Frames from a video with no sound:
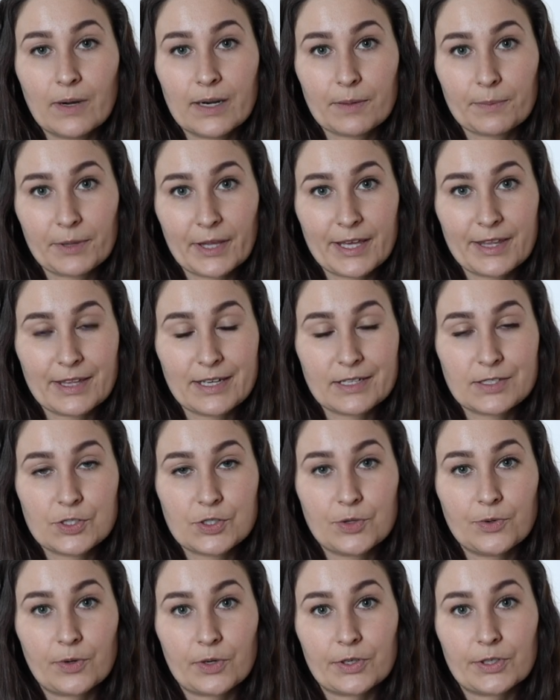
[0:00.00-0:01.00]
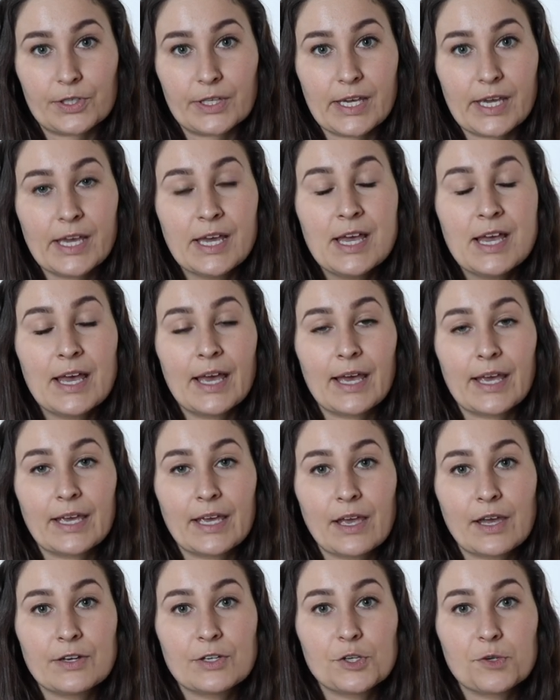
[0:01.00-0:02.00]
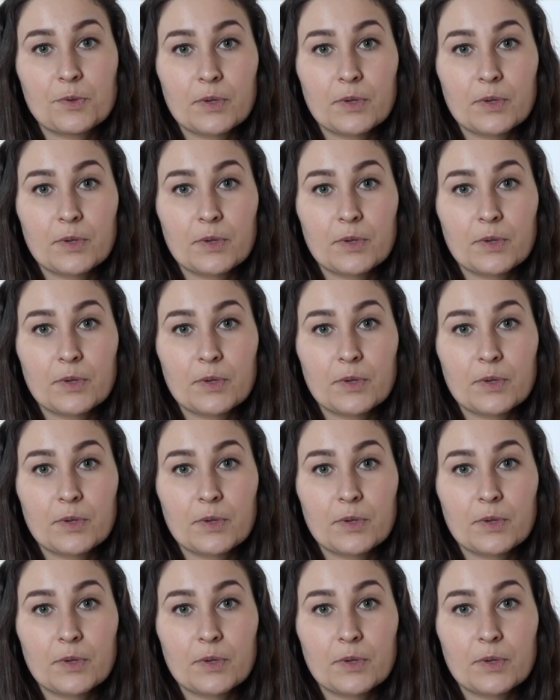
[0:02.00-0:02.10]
want to plant things too early, and you